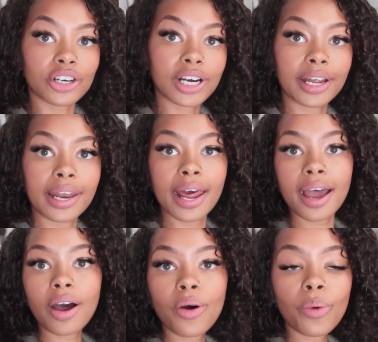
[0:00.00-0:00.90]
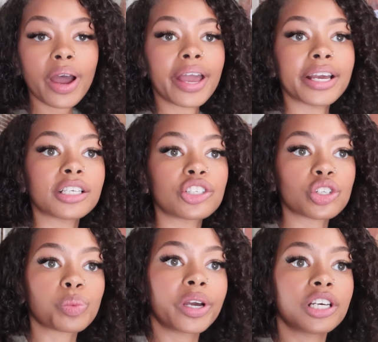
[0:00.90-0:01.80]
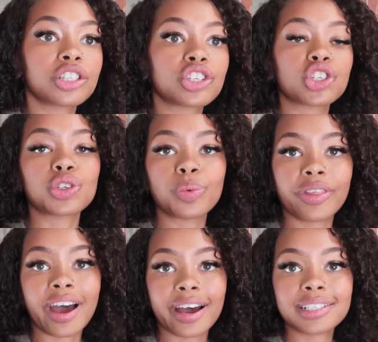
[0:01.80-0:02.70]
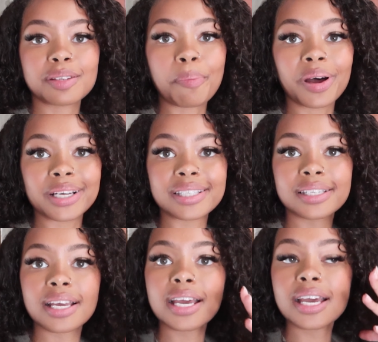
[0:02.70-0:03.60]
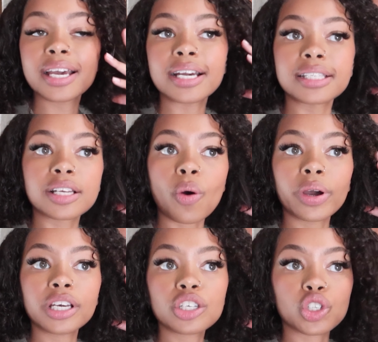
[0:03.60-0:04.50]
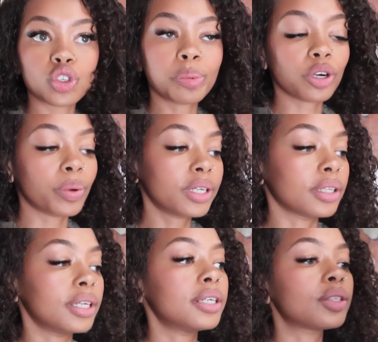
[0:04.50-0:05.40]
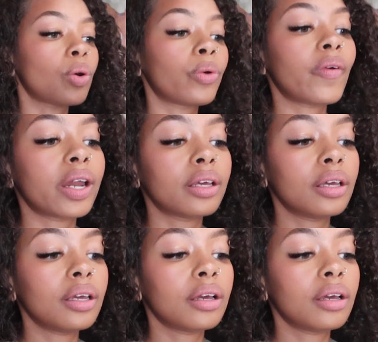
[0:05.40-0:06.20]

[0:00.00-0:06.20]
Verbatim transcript: look now and just waiting to shoot that, but it's going super quickly. It's already